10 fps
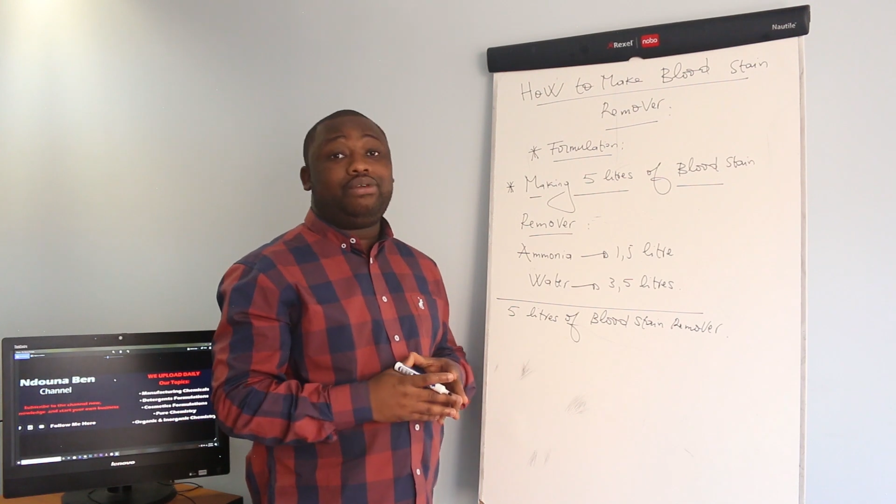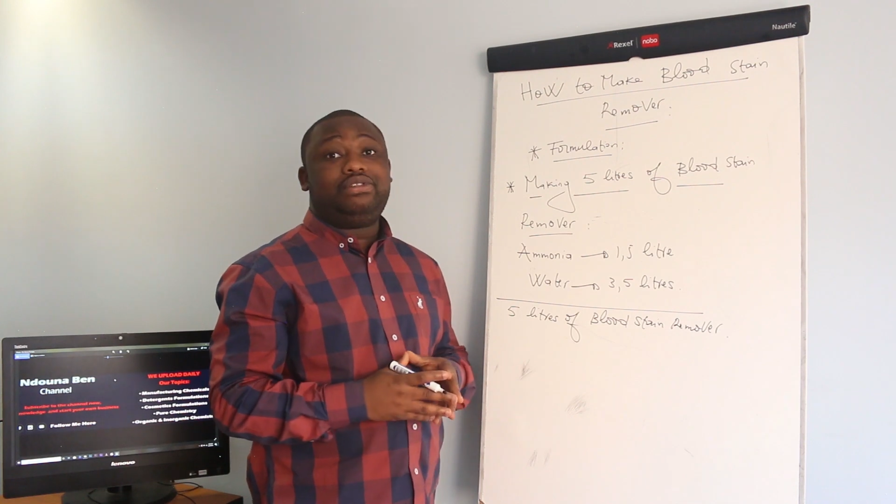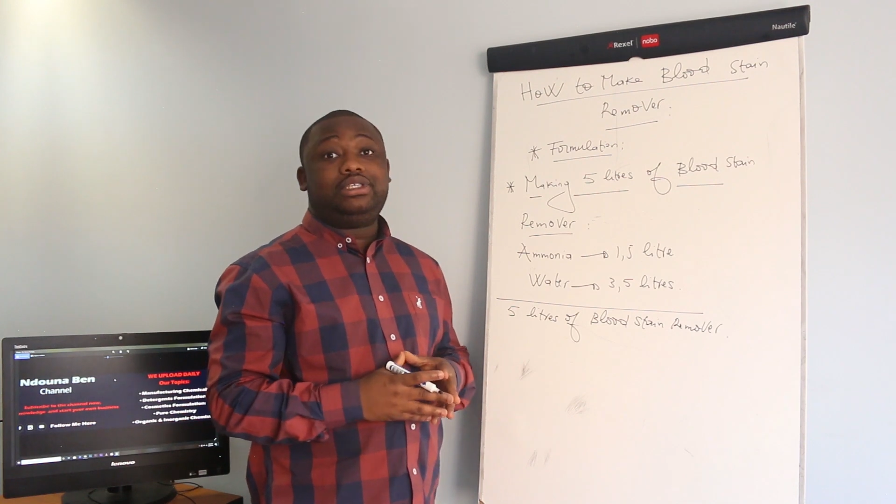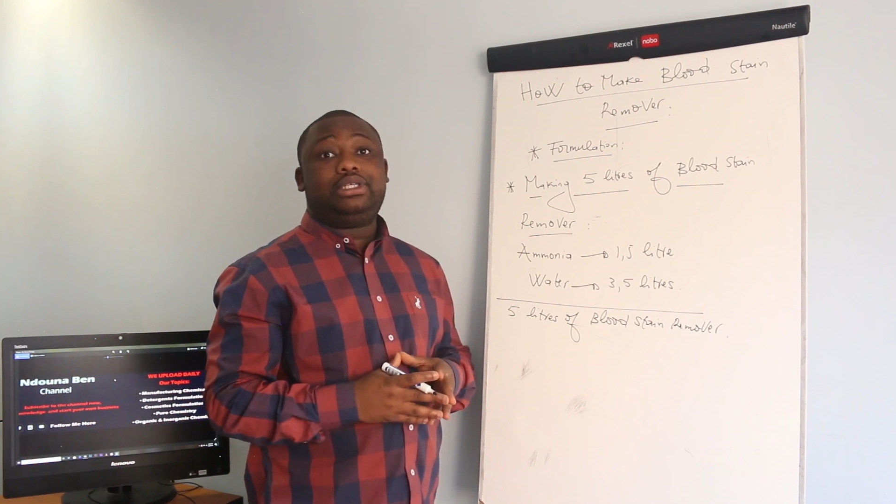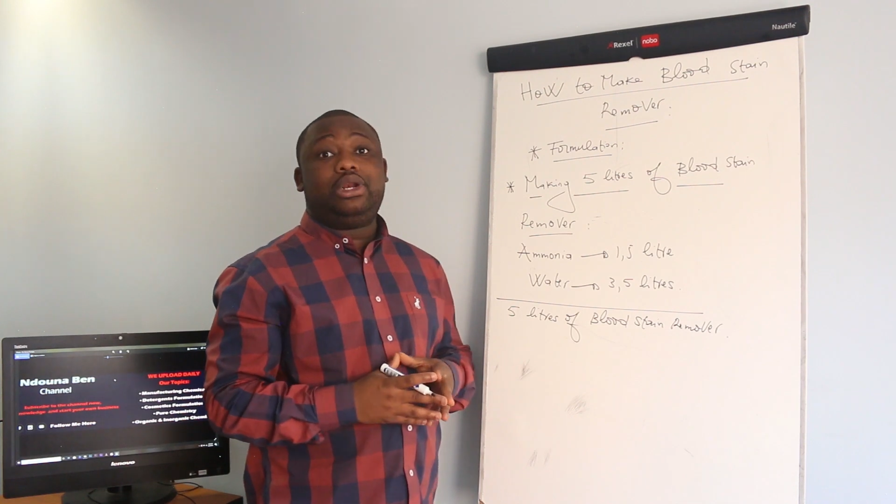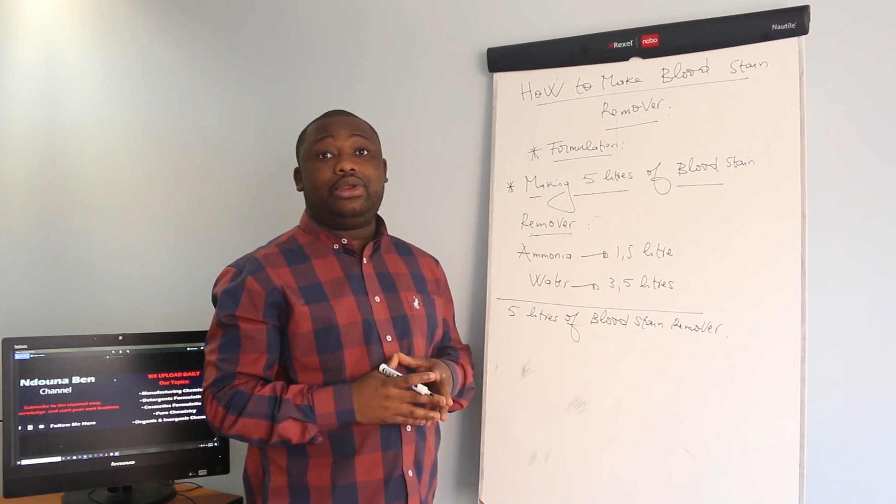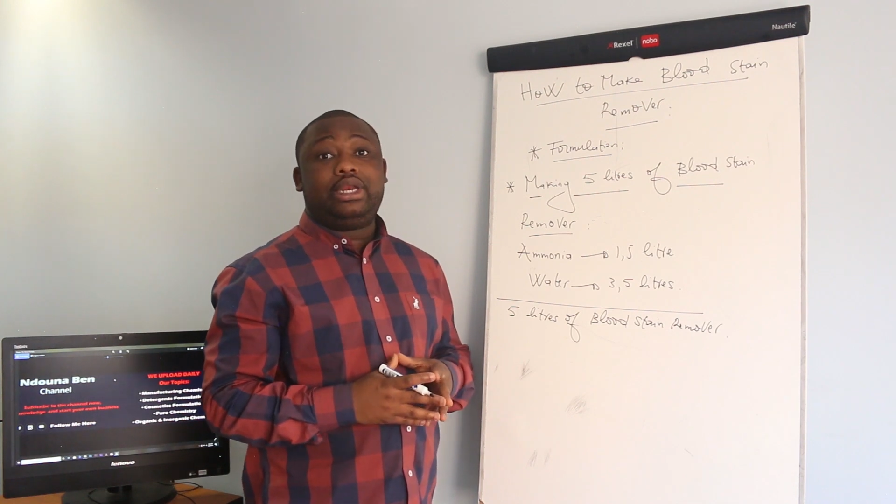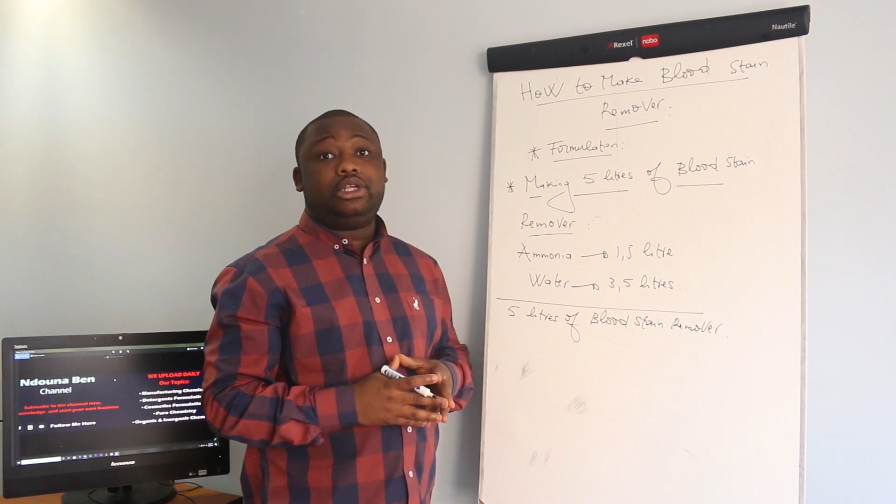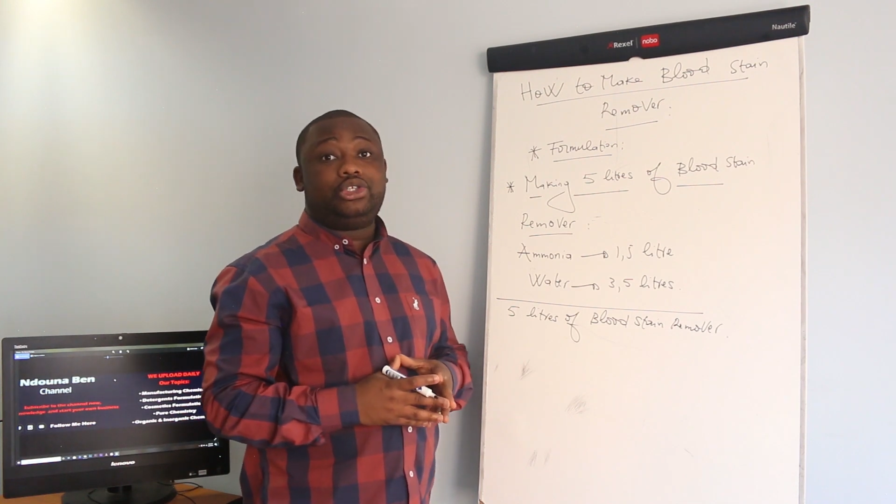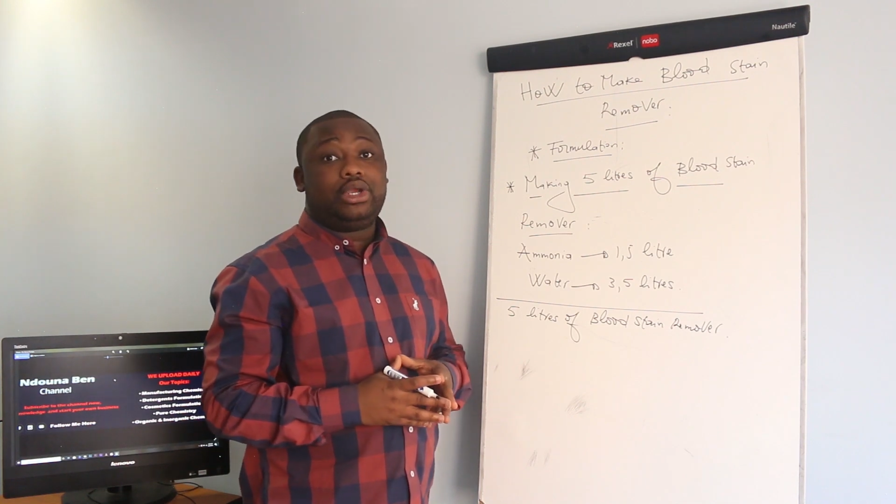of this
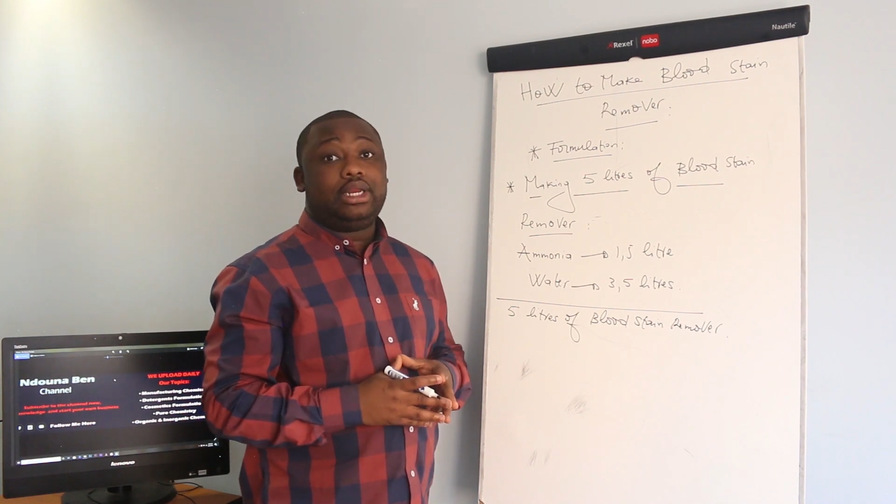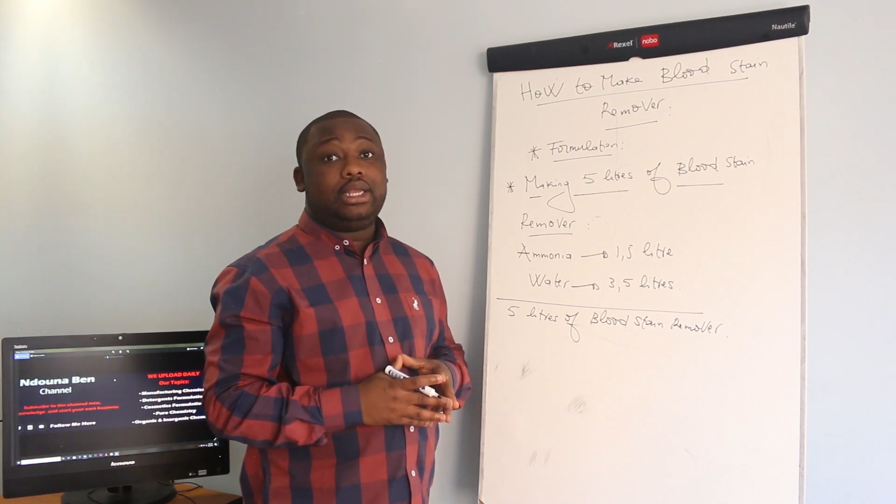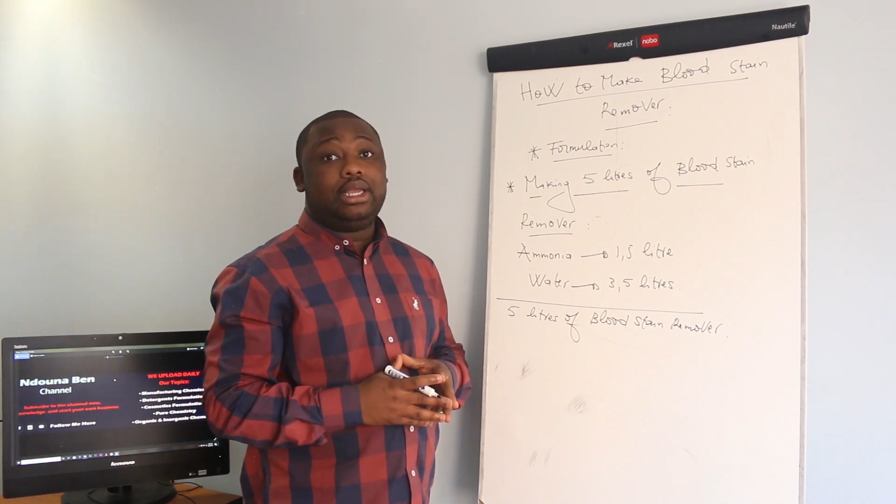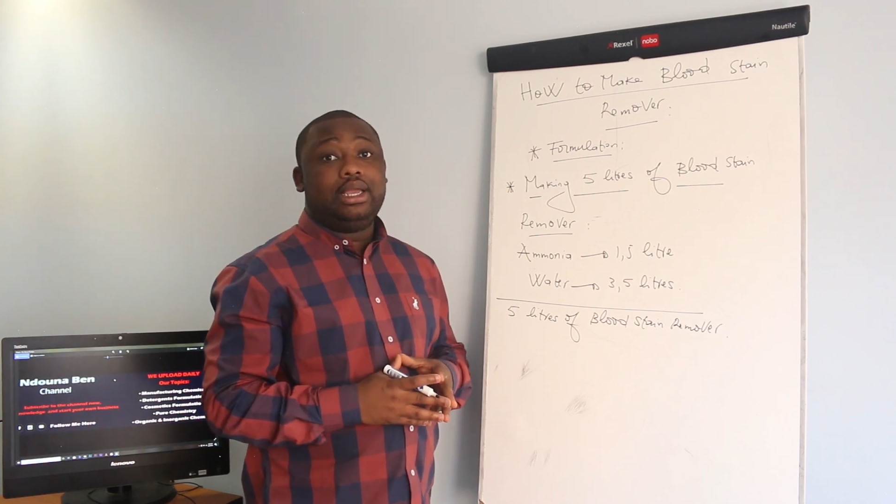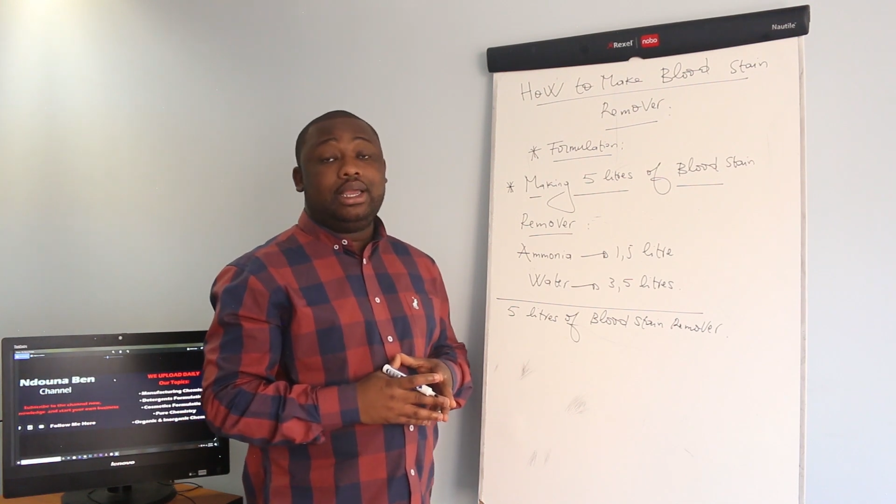learning journey.